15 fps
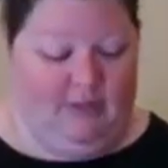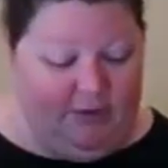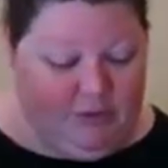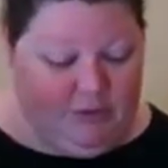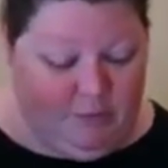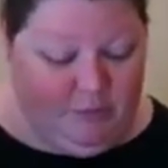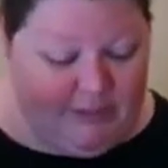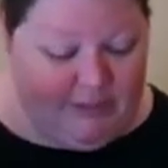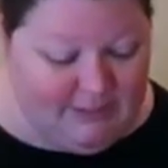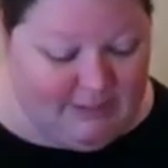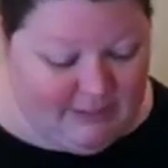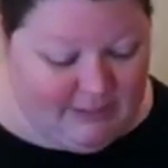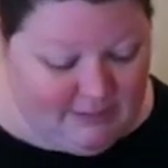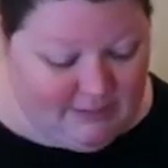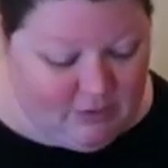Here's what it
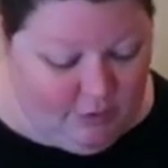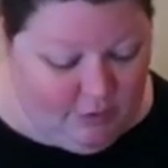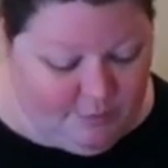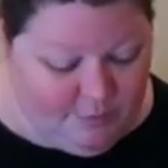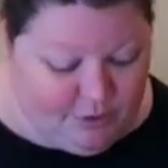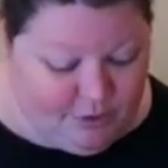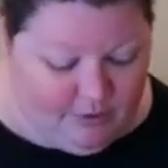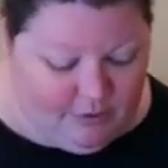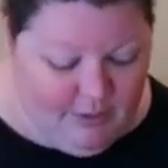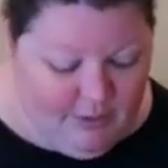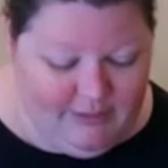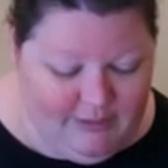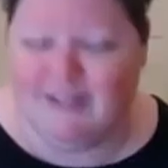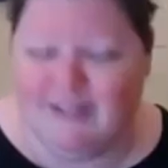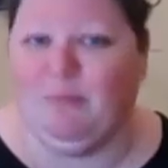says in scripture.
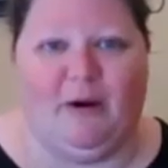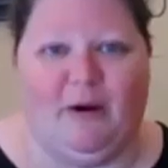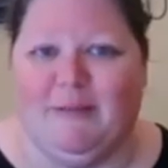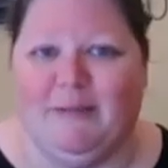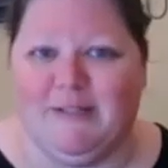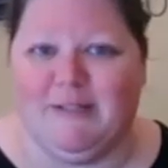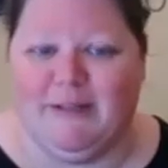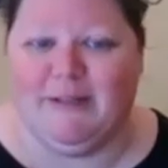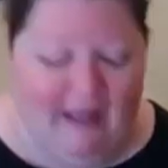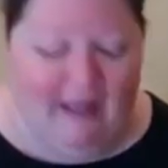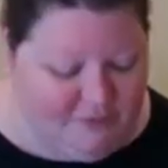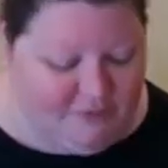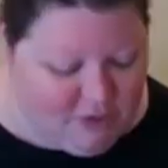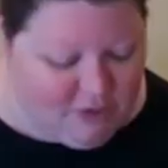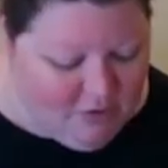This part makes me
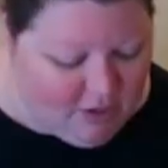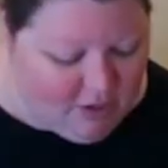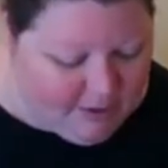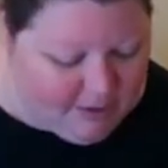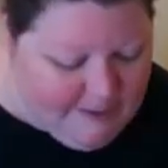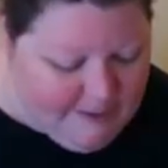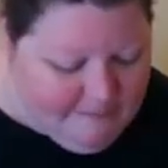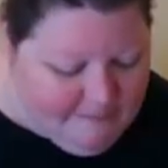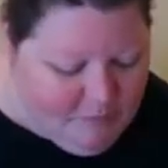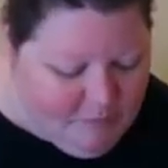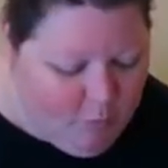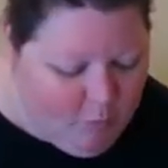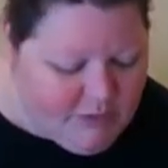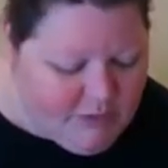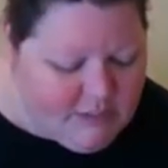laugh so hard.
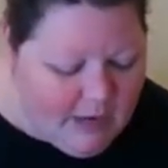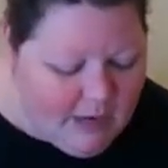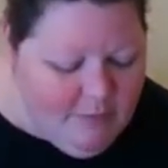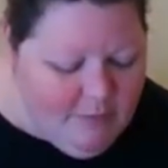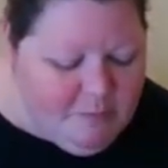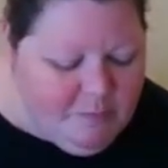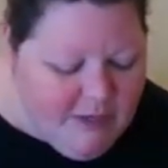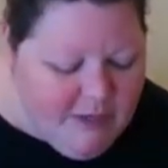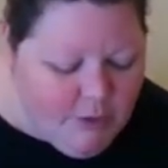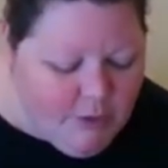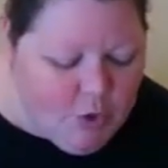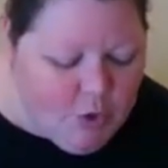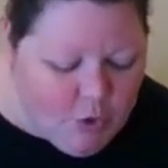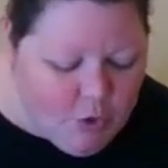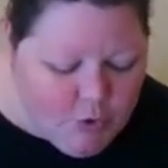When Simon
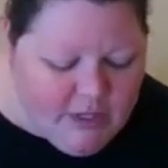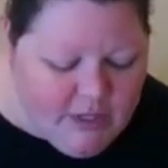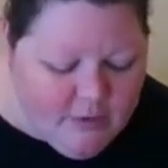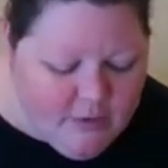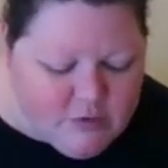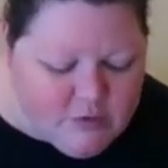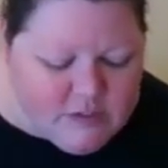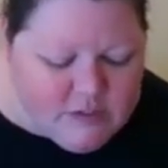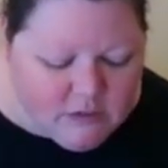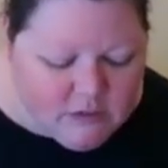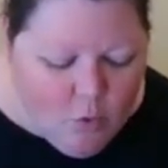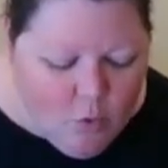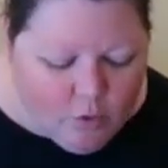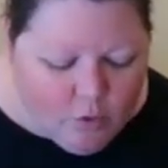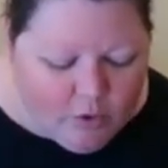Peter heard that it was the
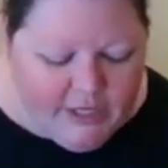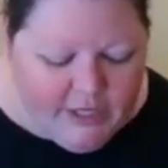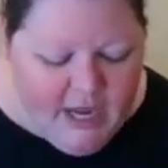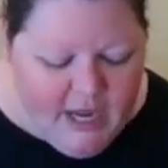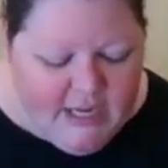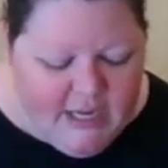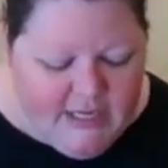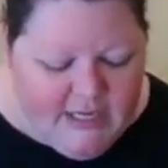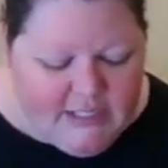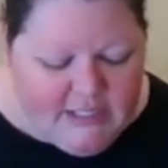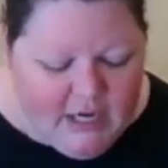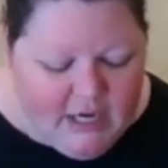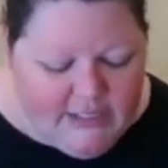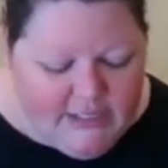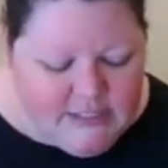Lord, he
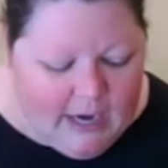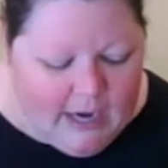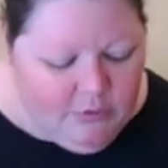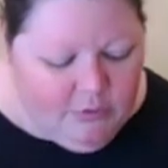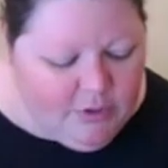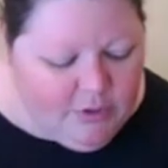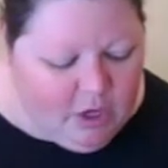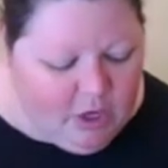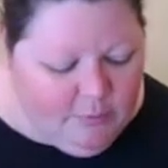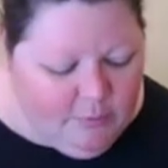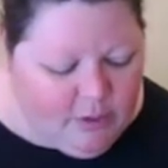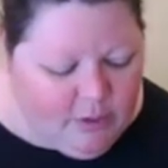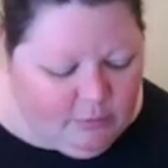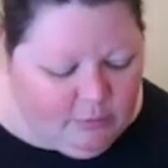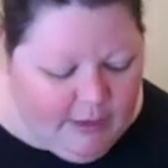tied his outer
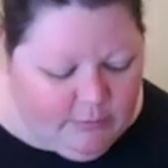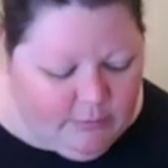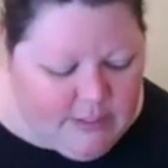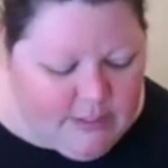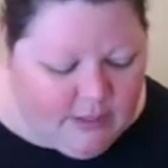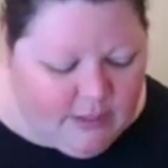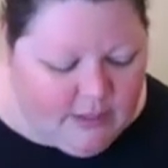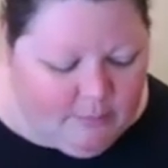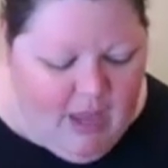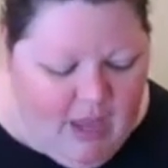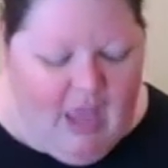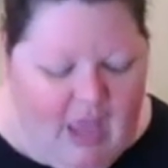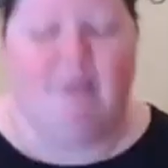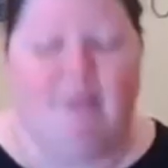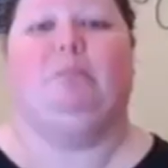garment around him
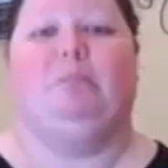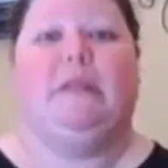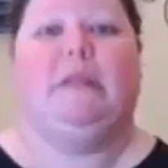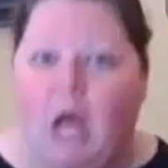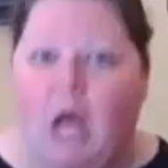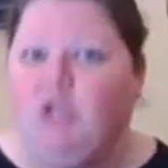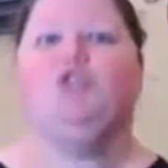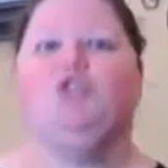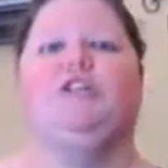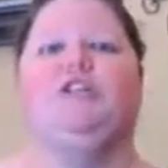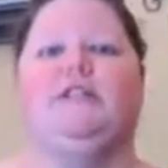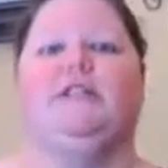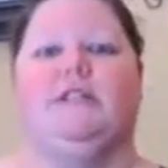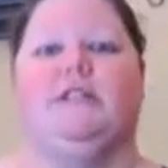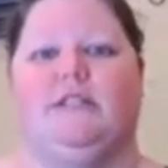and plunged
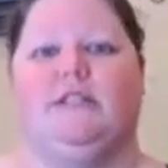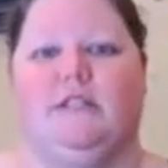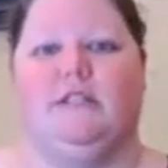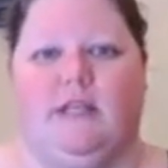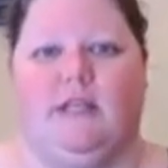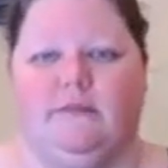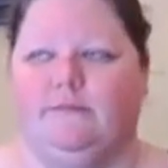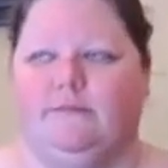into the sea.